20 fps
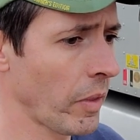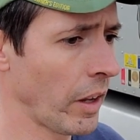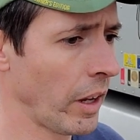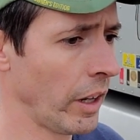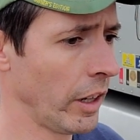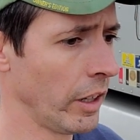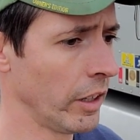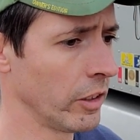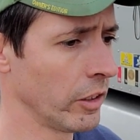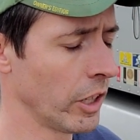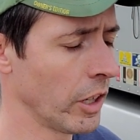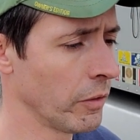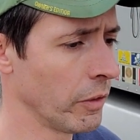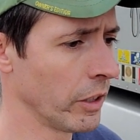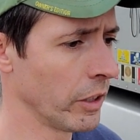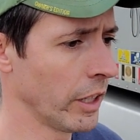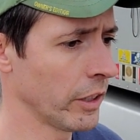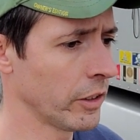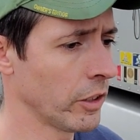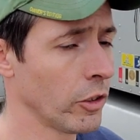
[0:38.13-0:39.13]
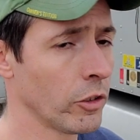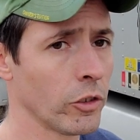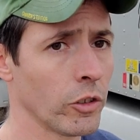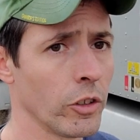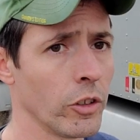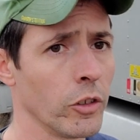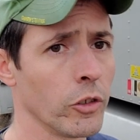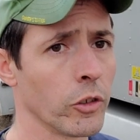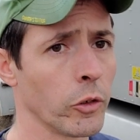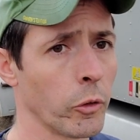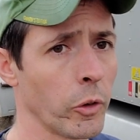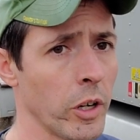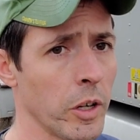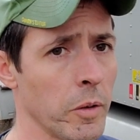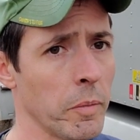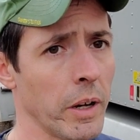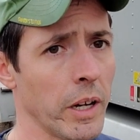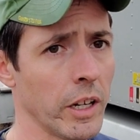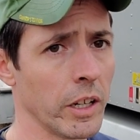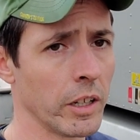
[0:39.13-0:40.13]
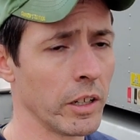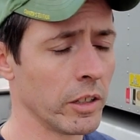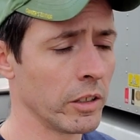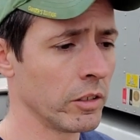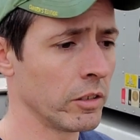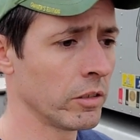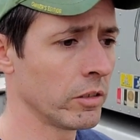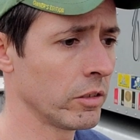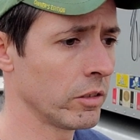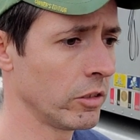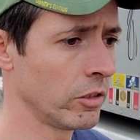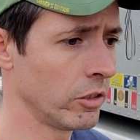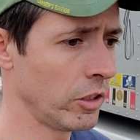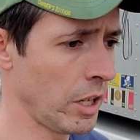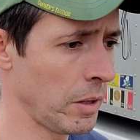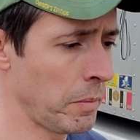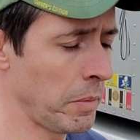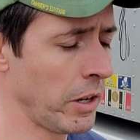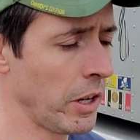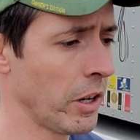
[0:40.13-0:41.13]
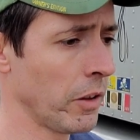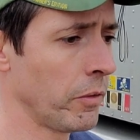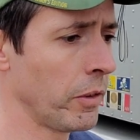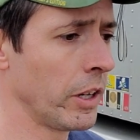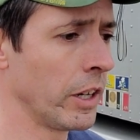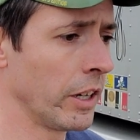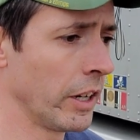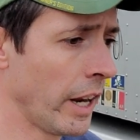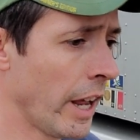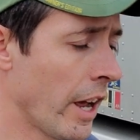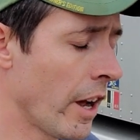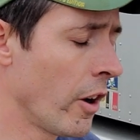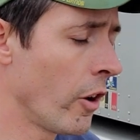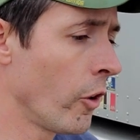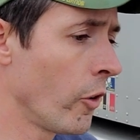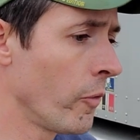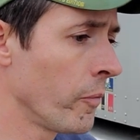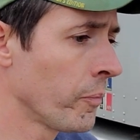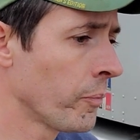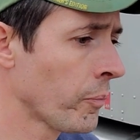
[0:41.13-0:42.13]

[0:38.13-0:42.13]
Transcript: And given that this is a reman D P F in it now,